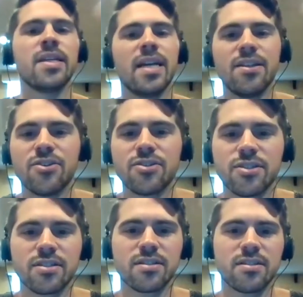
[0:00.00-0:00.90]
and they
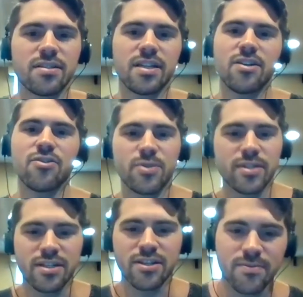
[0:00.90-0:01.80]
don't know what
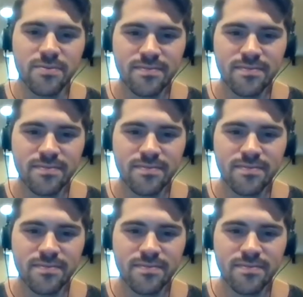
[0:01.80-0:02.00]
to do.